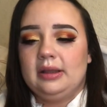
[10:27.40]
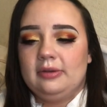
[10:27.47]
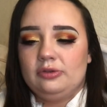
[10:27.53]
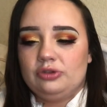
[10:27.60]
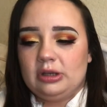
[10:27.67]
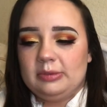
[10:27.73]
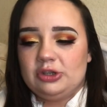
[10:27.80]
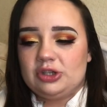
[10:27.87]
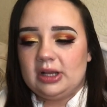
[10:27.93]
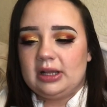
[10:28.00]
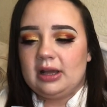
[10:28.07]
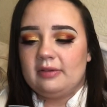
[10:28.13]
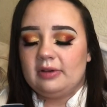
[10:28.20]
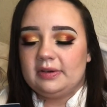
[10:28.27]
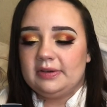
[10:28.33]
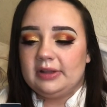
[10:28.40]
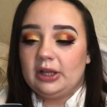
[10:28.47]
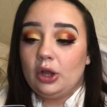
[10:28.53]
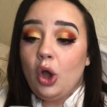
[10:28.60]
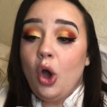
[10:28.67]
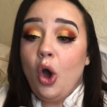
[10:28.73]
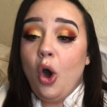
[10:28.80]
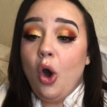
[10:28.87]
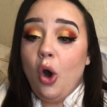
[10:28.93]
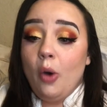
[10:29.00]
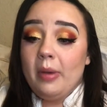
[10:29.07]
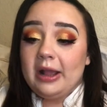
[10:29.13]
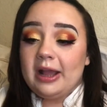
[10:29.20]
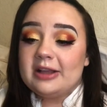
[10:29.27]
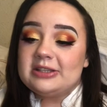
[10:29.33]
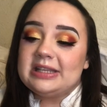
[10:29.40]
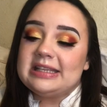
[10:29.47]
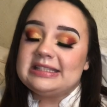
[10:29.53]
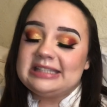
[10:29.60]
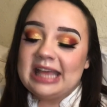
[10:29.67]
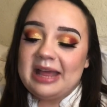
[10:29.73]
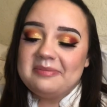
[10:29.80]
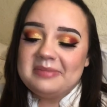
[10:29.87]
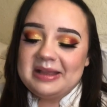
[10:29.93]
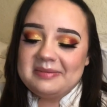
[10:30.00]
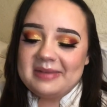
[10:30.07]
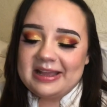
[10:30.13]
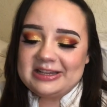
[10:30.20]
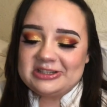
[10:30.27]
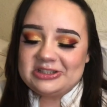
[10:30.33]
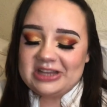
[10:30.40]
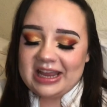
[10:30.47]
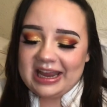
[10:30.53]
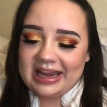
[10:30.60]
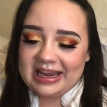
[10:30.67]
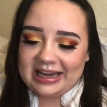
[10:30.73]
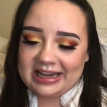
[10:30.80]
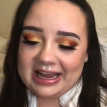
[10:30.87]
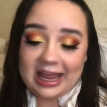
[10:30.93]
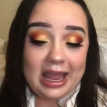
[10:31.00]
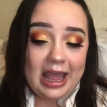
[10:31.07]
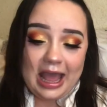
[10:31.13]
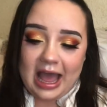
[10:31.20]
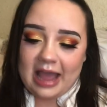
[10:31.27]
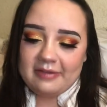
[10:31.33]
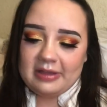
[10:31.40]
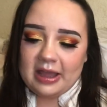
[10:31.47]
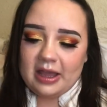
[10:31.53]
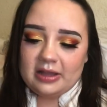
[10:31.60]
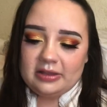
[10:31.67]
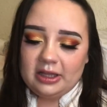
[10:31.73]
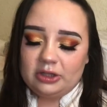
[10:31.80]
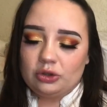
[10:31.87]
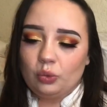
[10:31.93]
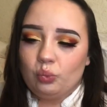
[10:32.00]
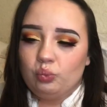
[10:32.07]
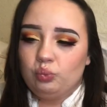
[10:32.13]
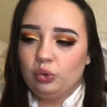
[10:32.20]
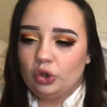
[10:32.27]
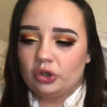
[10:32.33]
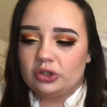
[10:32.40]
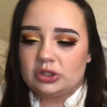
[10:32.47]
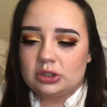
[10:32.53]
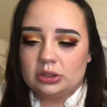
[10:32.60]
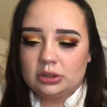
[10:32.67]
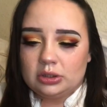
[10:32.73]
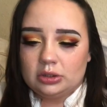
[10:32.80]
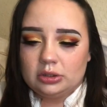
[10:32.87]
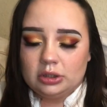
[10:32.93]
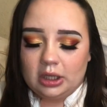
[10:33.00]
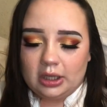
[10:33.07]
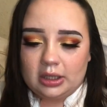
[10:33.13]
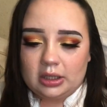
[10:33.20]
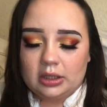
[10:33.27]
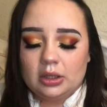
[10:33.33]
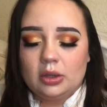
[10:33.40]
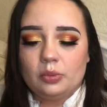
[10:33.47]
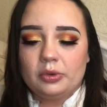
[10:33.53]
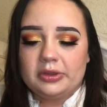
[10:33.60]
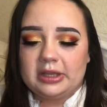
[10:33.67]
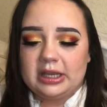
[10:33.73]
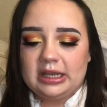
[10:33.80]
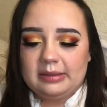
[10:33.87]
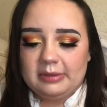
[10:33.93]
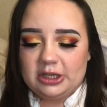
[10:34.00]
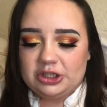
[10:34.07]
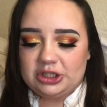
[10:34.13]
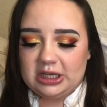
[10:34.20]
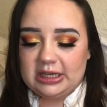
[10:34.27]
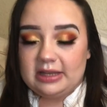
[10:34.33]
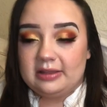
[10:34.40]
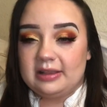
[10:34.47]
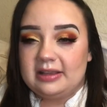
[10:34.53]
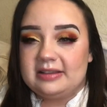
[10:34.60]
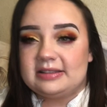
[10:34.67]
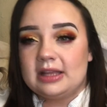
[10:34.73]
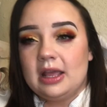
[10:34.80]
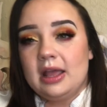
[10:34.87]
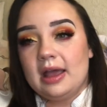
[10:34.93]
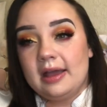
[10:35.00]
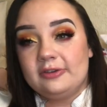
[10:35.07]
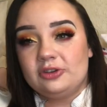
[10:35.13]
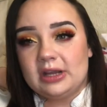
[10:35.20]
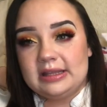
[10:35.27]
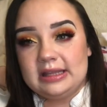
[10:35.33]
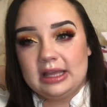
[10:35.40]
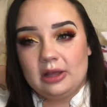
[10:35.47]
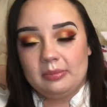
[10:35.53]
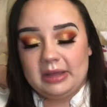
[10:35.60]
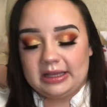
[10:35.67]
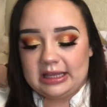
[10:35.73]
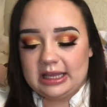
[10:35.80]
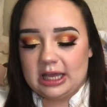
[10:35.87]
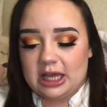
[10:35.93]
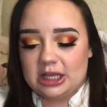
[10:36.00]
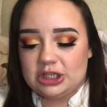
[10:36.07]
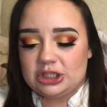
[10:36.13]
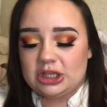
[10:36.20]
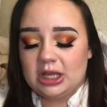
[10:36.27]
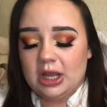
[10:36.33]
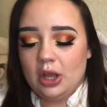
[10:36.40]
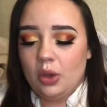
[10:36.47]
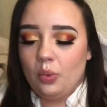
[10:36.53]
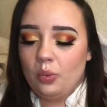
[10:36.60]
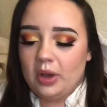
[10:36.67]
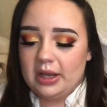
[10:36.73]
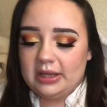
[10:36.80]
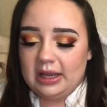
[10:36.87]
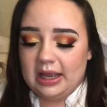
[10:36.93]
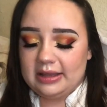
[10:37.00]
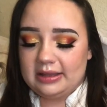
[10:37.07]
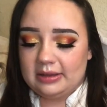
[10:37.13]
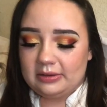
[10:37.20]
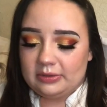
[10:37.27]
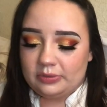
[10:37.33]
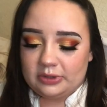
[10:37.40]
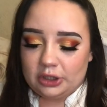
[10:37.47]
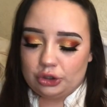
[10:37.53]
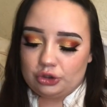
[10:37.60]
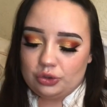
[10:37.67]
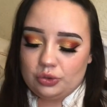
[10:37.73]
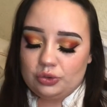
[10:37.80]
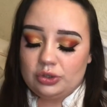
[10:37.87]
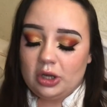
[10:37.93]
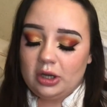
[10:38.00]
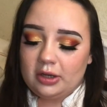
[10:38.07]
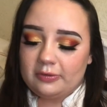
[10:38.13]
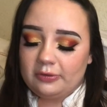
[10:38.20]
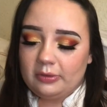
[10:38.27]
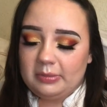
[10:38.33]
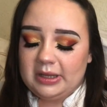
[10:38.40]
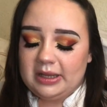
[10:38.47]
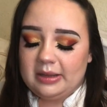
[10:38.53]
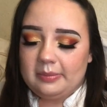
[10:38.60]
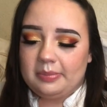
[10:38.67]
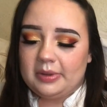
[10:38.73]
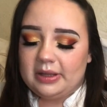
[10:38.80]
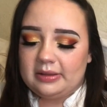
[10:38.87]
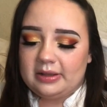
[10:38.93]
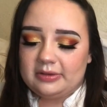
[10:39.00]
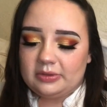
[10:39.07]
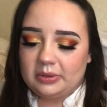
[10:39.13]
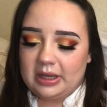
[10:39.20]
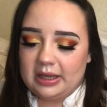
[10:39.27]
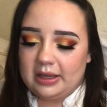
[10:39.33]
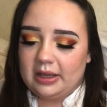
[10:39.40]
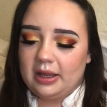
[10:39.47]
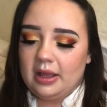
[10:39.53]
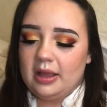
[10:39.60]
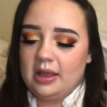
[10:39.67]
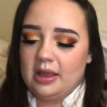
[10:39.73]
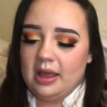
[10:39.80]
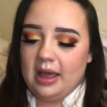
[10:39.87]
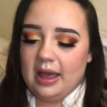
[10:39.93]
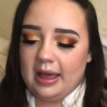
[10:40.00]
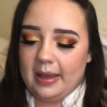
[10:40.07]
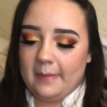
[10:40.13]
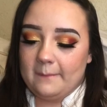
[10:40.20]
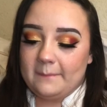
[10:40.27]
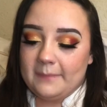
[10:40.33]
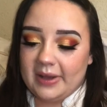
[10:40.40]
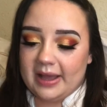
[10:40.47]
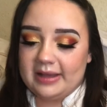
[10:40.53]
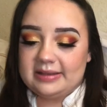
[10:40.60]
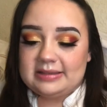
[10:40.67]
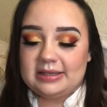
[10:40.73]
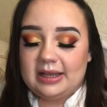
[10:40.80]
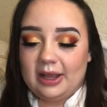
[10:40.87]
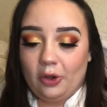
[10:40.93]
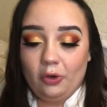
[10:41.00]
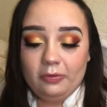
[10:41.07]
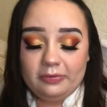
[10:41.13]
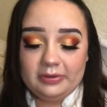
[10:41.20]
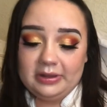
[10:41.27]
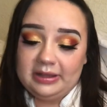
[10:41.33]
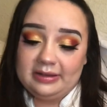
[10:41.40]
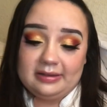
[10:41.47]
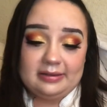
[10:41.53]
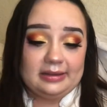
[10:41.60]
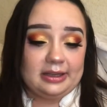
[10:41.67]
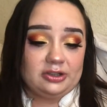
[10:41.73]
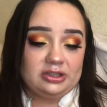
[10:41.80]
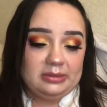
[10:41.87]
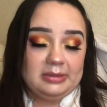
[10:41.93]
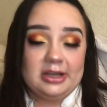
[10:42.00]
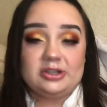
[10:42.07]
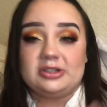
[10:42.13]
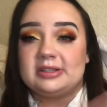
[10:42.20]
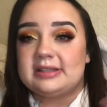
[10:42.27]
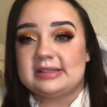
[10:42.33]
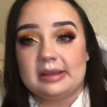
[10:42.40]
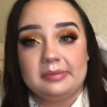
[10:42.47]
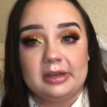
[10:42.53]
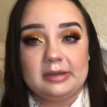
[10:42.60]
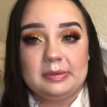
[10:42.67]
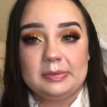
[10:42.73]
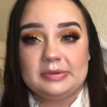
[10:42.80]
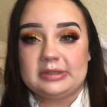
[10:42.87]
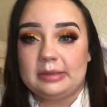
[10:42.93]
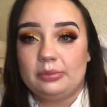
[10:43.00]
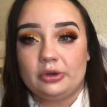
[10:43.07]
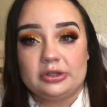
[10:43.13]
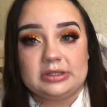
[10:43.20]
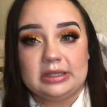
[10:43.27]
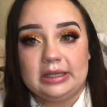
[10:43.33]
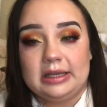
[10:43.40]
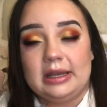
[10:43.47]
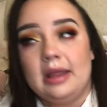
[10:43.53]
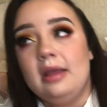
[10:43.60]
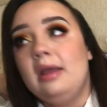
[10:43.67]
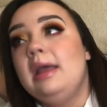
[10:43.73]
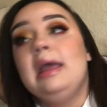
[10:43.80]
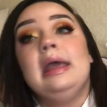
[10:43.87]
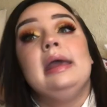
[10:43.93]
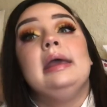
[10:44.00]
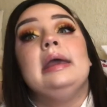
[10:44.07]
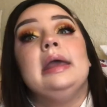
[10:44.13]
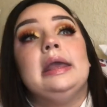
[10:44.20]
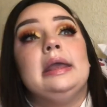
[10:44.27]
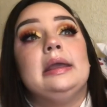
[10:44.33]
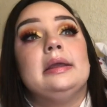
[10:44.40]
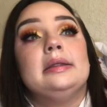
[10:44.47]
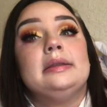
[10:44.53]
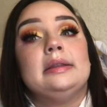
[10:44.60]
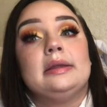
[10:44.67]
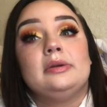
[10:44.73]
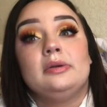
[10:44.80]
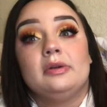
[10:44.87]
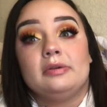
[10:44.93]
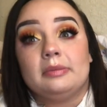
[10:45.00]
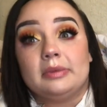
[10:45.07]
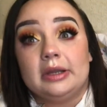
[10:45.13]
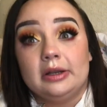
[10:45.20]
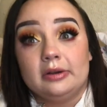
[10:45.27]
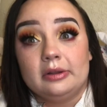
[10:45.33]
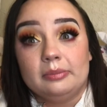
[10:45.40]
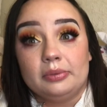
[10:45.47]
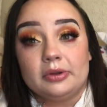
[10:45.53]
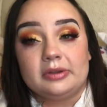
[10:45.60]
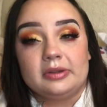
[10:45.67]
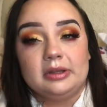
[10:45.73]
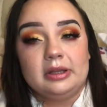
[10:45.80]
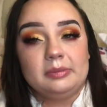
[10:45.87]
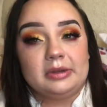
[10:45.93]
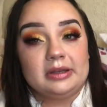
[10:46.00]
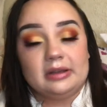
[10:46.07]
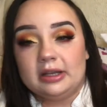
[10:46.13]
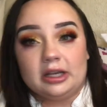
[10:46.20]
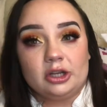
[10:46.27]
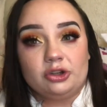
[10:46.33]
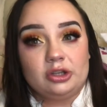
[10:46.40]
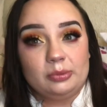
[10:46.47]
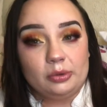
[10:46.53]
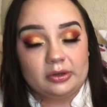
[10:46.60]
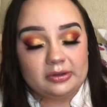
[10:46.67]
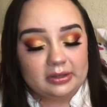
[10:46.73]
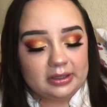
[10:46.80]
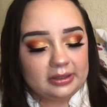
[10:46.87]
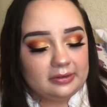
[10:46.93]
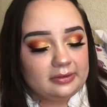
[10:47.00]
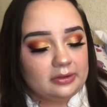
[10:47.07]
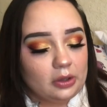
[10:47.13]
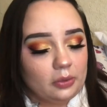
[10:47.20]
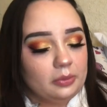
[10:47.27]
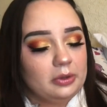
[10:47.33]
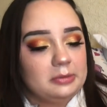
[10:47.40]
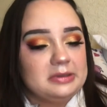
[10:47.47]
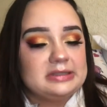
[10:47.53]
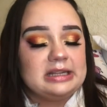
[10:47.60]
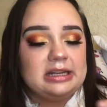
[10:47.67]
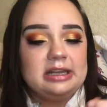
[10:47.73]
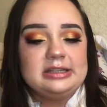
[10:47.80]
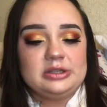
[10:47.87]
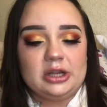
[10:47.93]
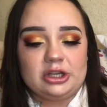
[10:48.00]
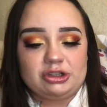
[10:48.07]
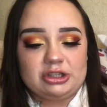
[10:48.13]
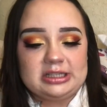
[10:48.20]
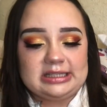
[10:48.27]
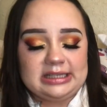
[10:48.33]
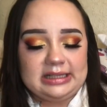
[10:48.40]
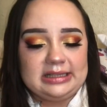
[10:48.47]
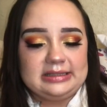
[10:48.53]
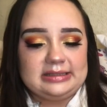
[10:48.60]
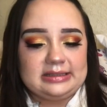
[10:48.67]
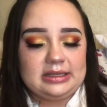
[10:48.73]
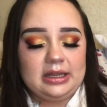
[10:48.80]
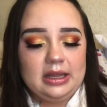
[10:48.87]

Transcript: Try to make sure I cover everything. Oh my gosh, they sent me my shade. I've had like the worst luck with getting my shade and things. I tried the El Maquillage one and it was like too dark for me, but that's okay. But hopefully this actually matches, because sometimes people say porcelain and I don't know if I'm lighter than porcelain, but it's not actually porcelain. So I decided to actually see this.